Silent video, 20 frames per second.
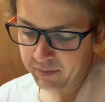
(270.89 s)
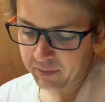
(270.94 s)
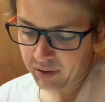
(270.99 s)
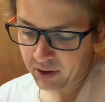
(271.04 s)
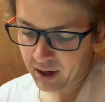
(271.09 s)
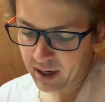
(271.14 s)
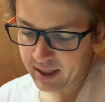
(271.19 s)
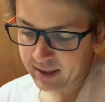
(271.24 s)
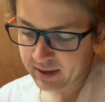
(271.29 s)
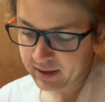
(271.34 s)

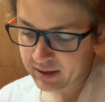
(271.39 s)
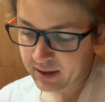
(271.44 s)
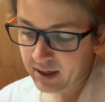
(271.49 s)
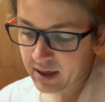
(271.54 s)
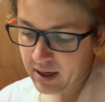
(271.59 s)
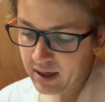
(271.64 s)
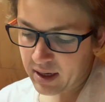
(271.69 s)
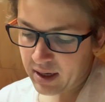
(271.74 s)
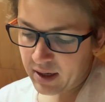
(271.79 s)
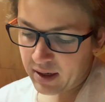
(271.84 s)
price
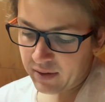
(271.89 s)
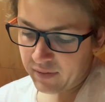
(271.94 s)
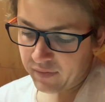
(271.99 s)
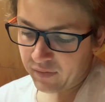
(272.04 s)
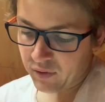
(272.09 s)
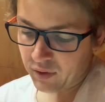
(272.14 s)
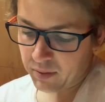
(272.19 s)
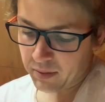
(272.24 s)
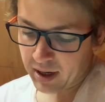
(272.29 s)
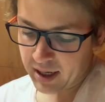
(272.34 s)

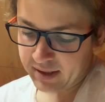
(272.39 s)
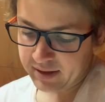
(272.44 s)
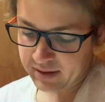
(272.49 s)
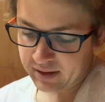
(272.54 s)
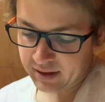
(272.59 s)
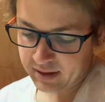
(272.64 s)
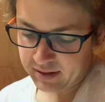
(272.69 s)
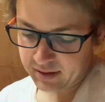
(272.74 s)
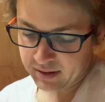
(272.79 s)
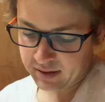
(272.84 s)
for my
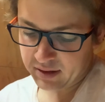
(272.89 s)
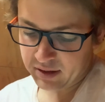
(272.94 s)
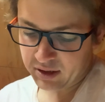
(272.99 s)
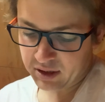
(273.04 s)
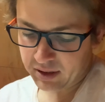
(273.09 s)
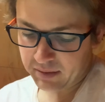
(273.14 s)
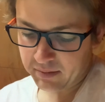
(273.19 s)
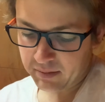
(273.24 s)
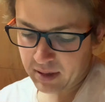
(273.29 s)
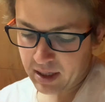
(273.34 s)

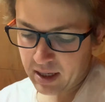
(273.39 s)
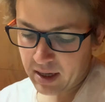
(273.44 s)
citizenship,